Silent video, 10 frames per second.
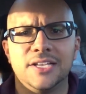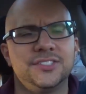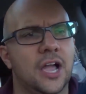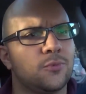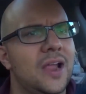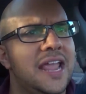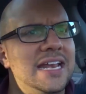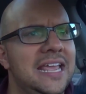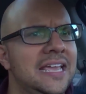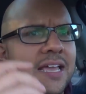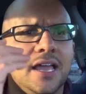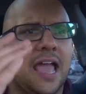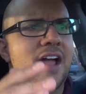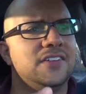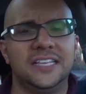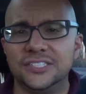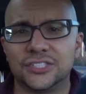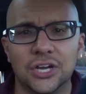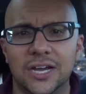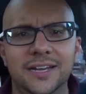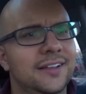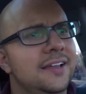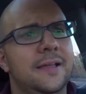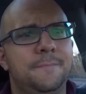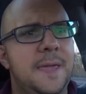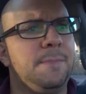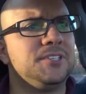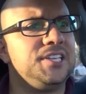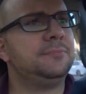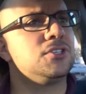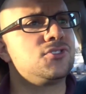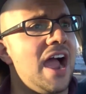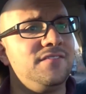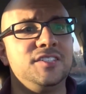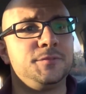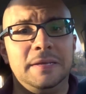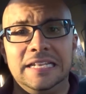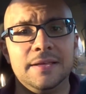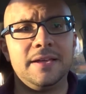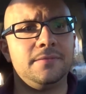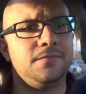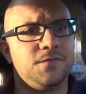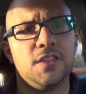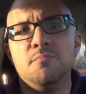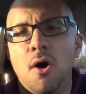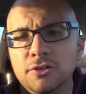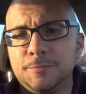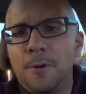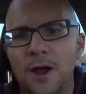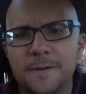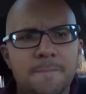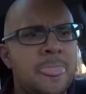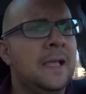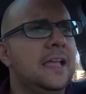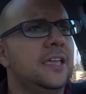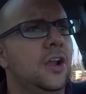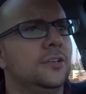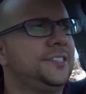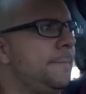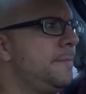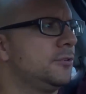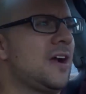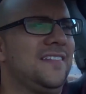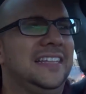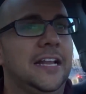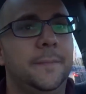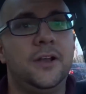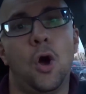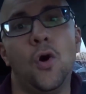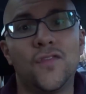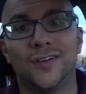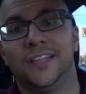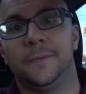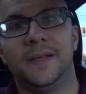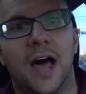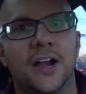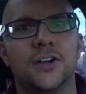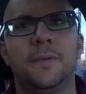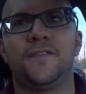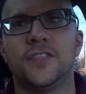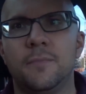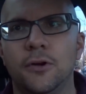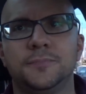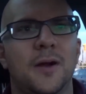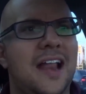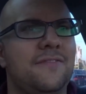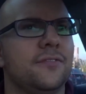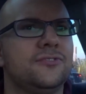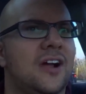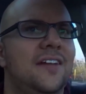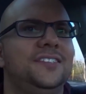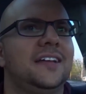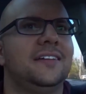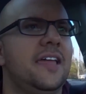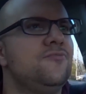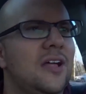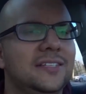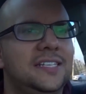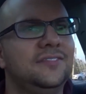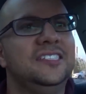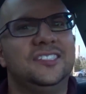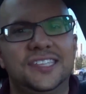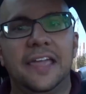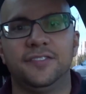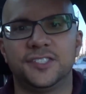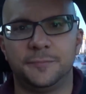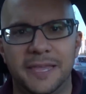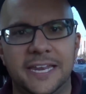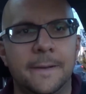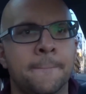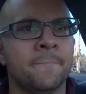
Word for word: it's not raining, everything's good people seem to drive the speed limit for the most part. You know, some people drive a little bit over, a little bit under, but for the most part, everyone drives at a relatively safe speed.